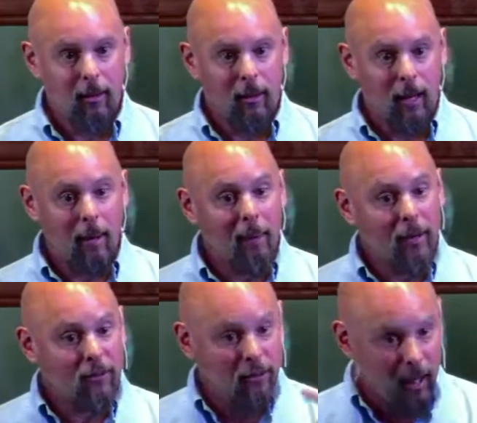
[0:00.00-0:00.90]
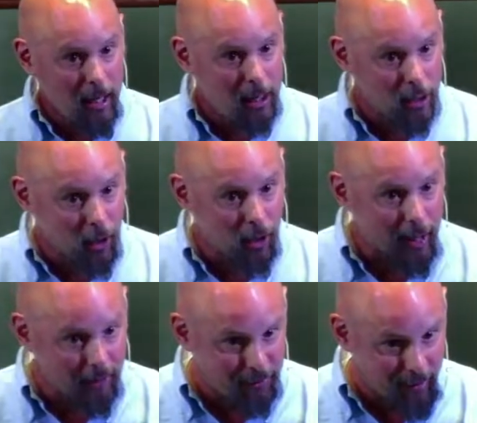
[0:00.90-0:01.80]
And by seeing her
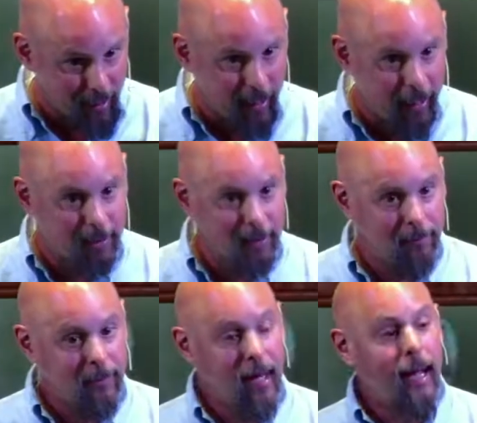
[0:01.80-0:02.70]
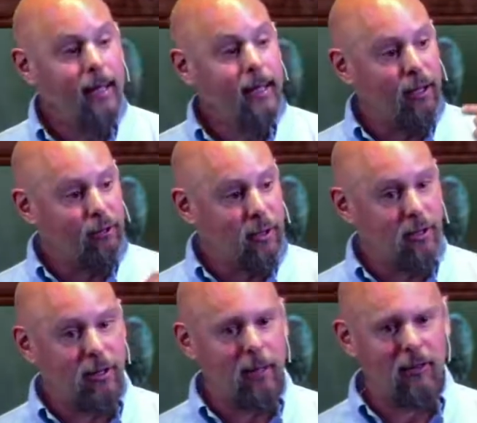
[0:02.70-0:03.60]
as that, I gift it
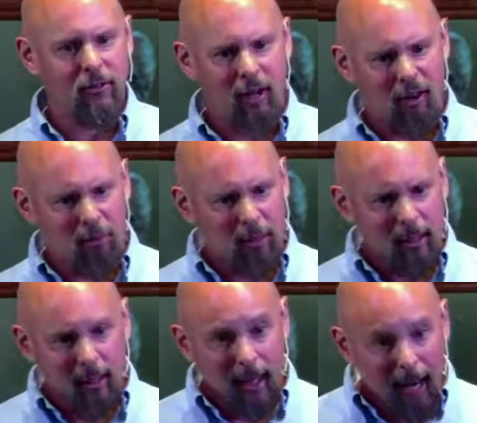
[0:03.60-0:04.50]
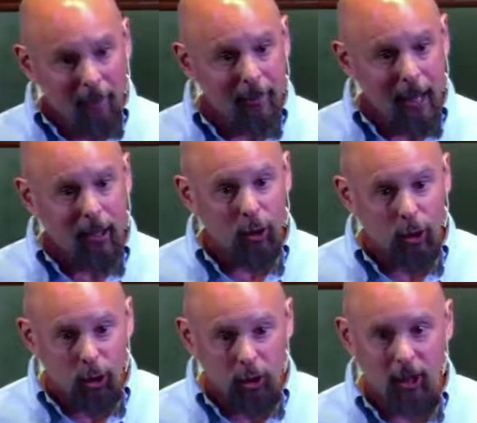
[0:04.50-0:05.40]
to myself, but I'm not
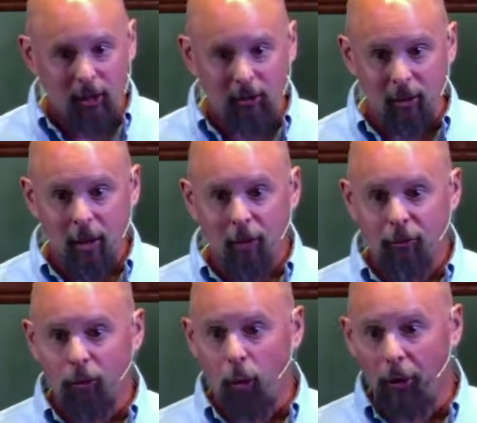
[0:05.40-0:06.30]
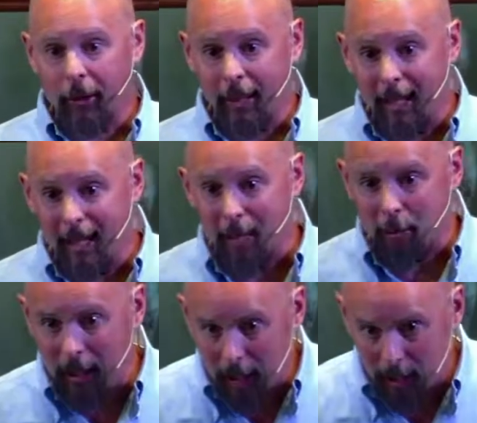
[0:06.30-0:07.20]
looking for it in
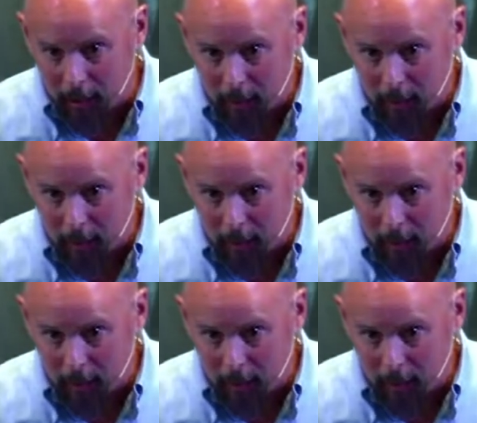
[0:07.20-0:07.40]
me.